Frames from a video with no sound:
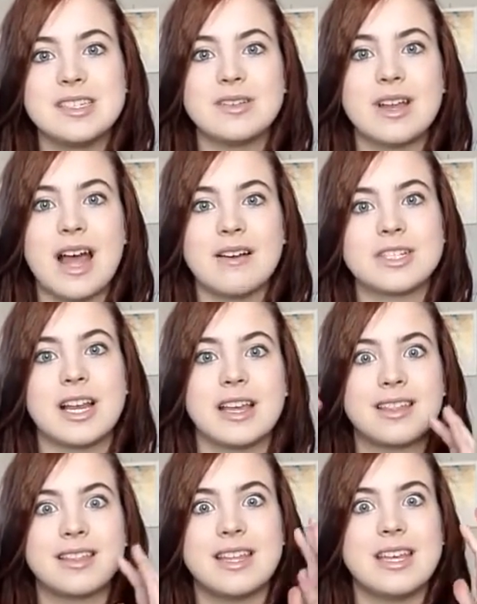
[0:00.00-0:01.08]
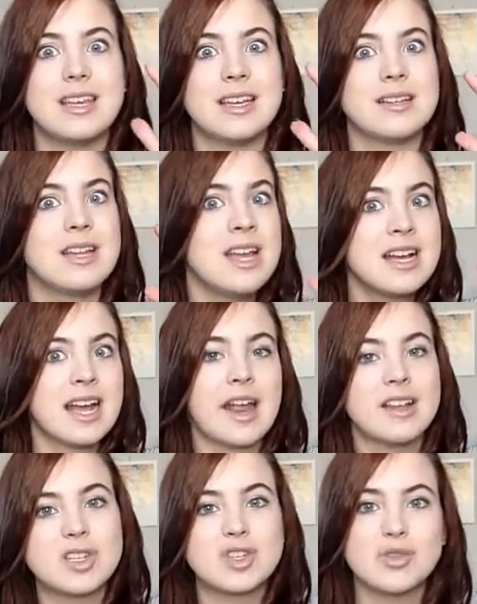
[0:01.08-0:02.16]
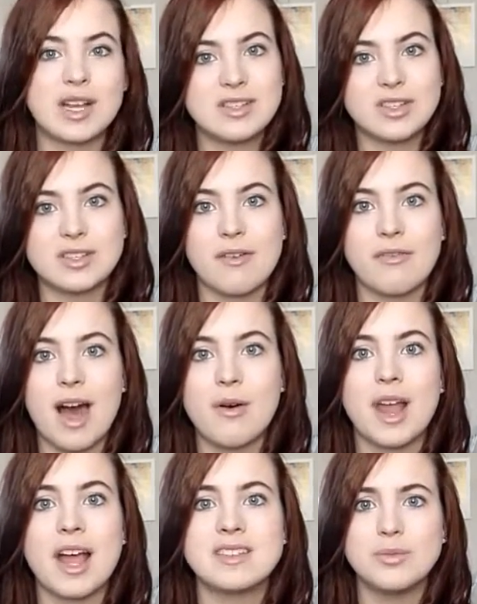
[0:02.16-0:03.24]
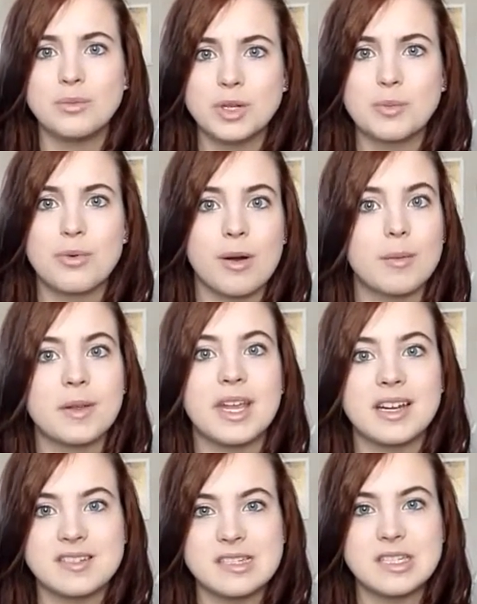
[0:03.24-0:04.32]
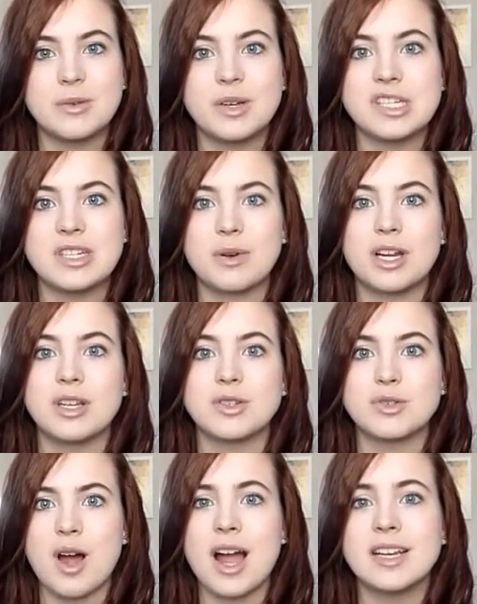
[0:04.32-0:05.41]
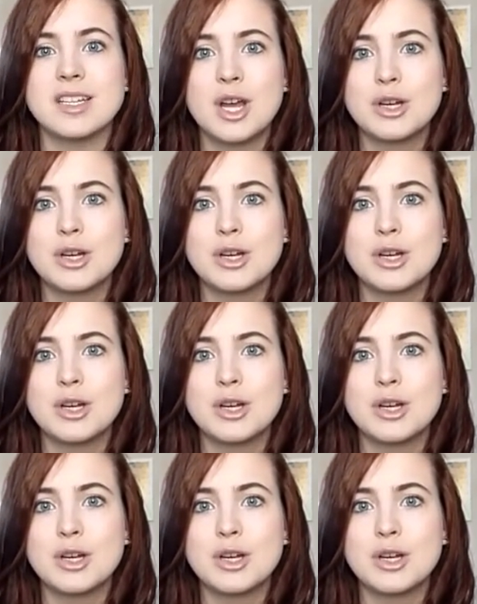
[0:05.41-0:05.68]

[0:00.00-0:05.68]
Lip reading: You don't have to like think and kind of stress yourself out as you would probably in a situation where you tried